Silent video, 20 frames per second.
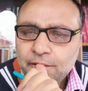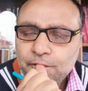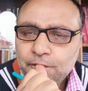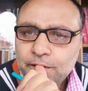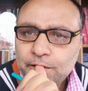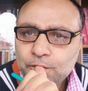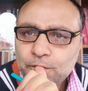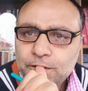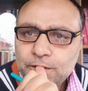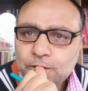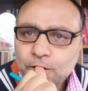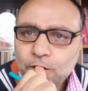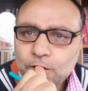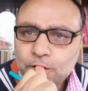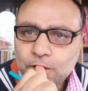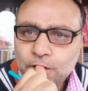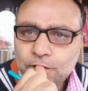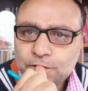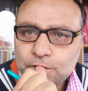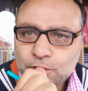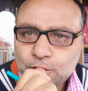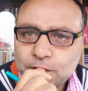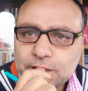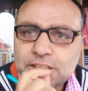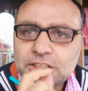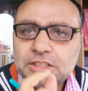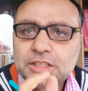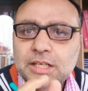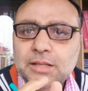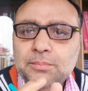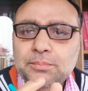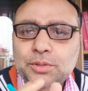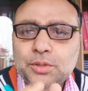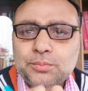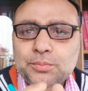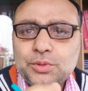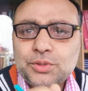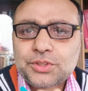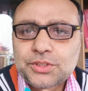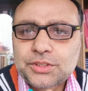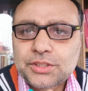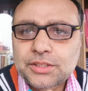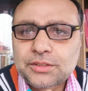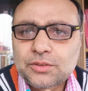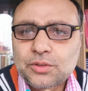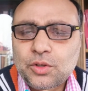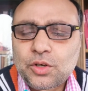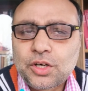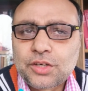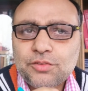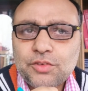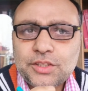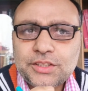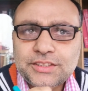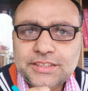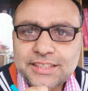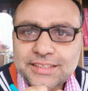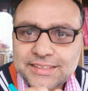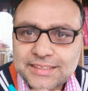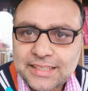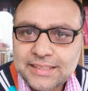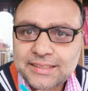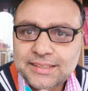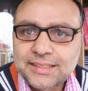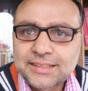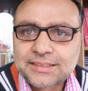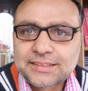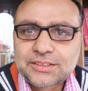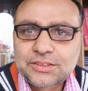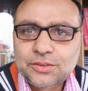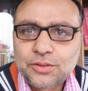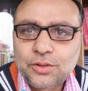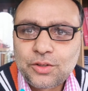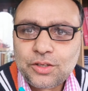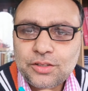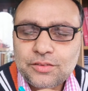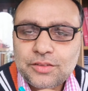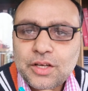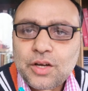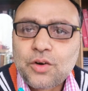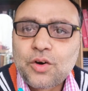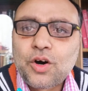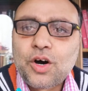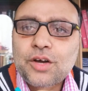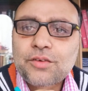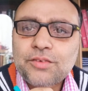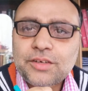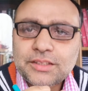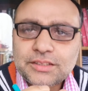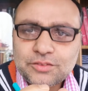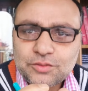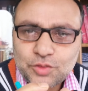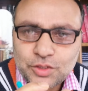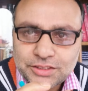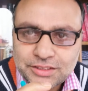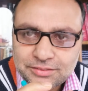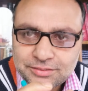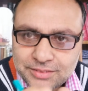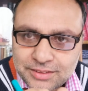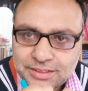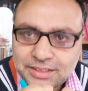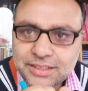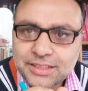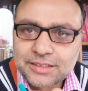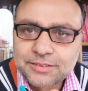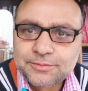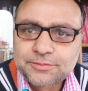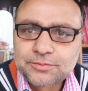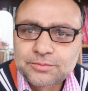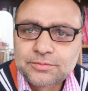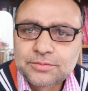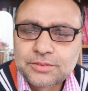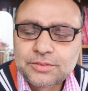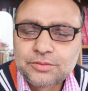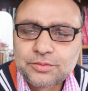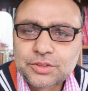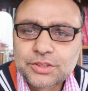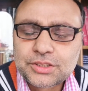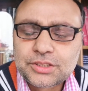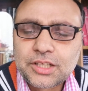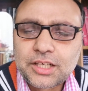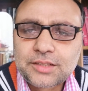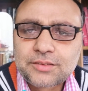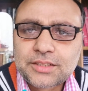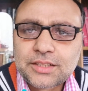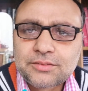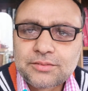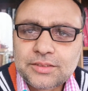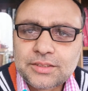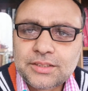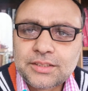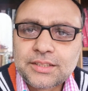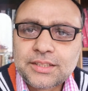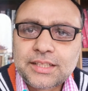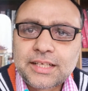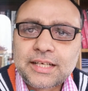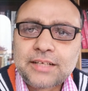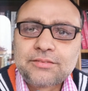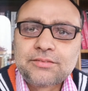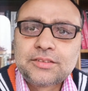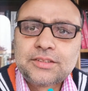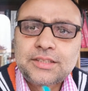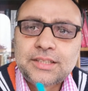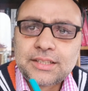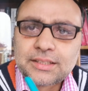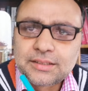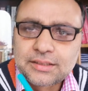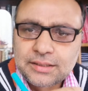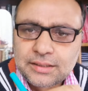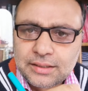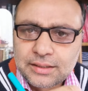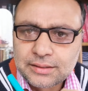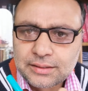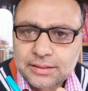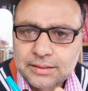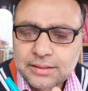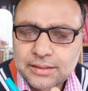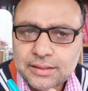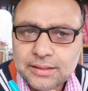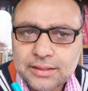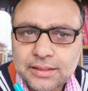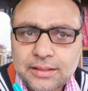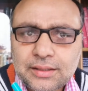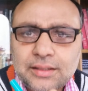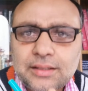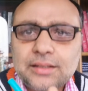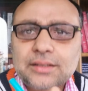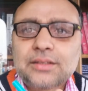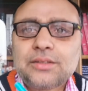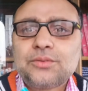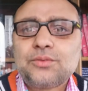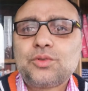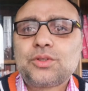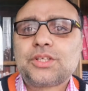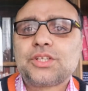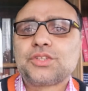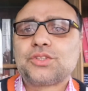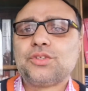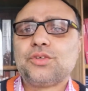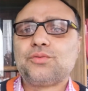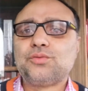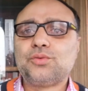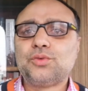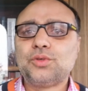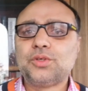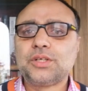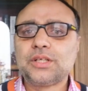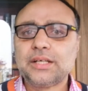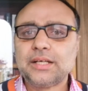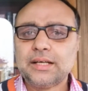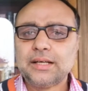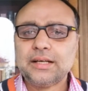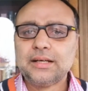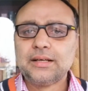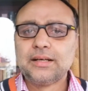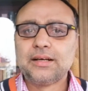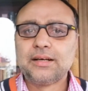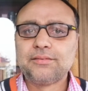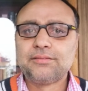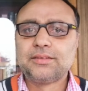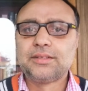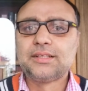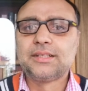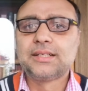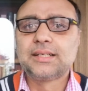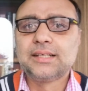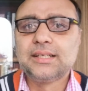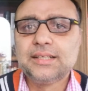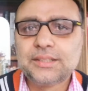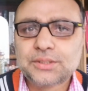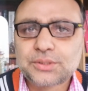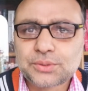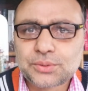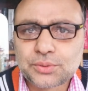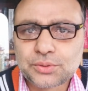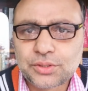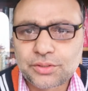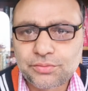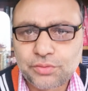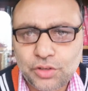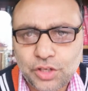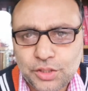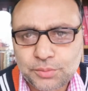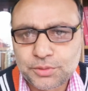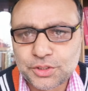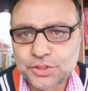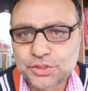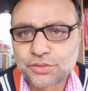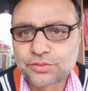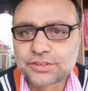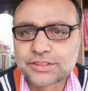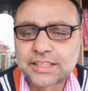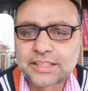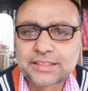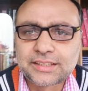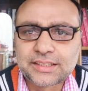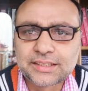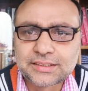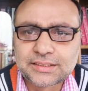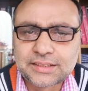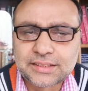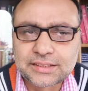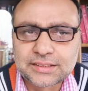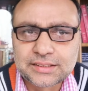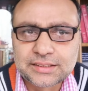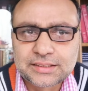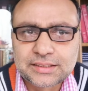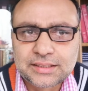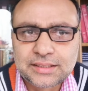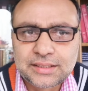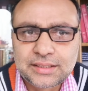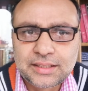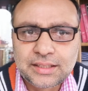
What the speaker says: when we talk of what is a proposition or what's a sentence, or what's a word. If we start with a word, and word, the invocation of word, a word leads to the formation of sentences.